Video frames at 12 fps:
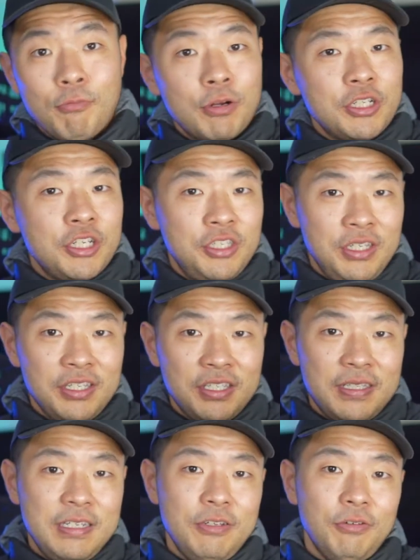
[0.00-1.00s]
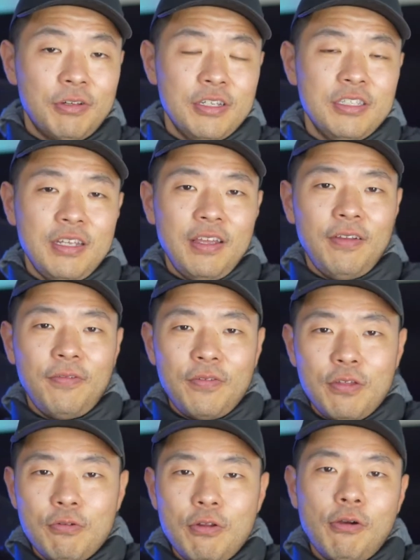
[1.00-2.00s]
which is a steal because if
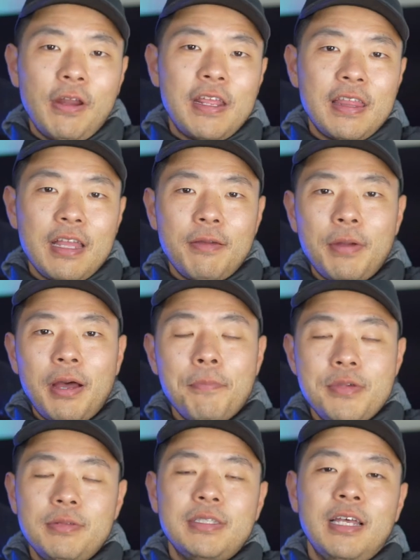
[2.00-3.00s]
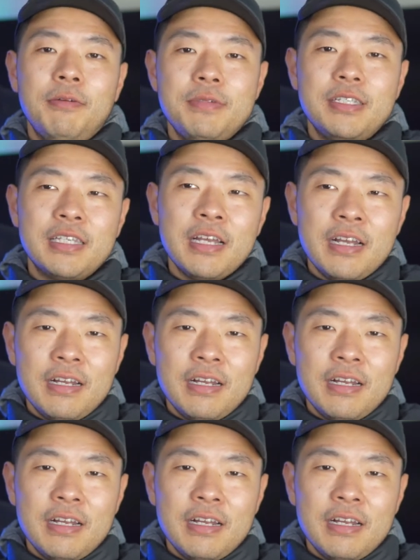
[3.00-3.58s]
you know anything about MIPS helmets,